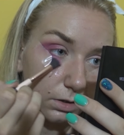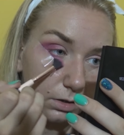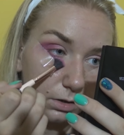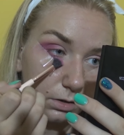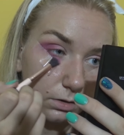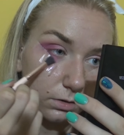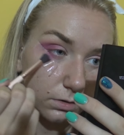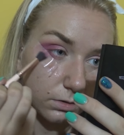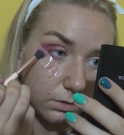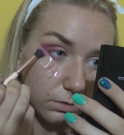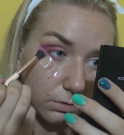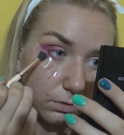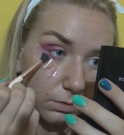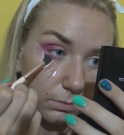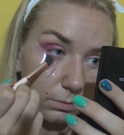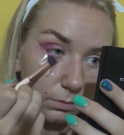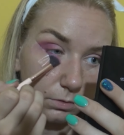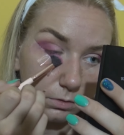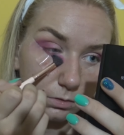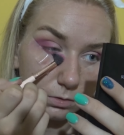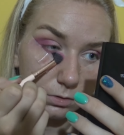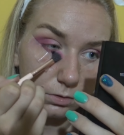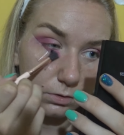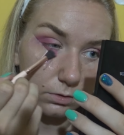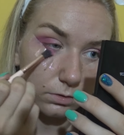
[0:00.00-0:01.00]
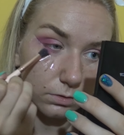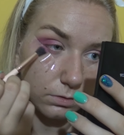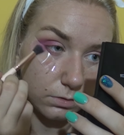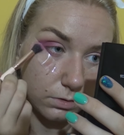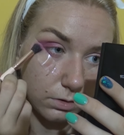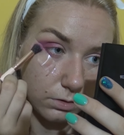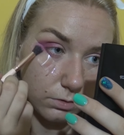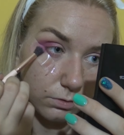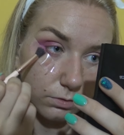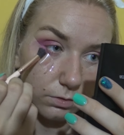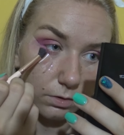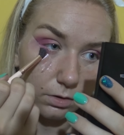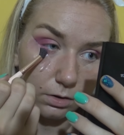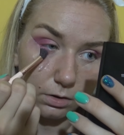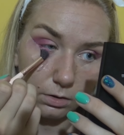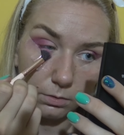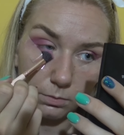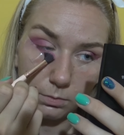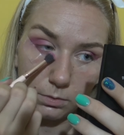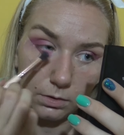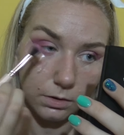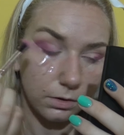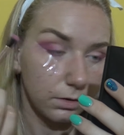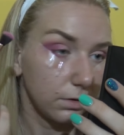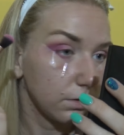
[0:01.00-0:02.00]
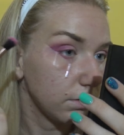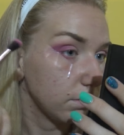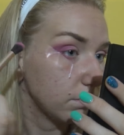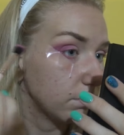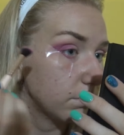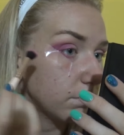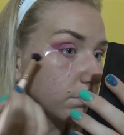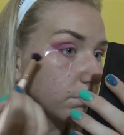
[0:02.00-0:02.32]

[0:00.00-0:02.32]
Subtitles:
So I'm just gonna drag a bit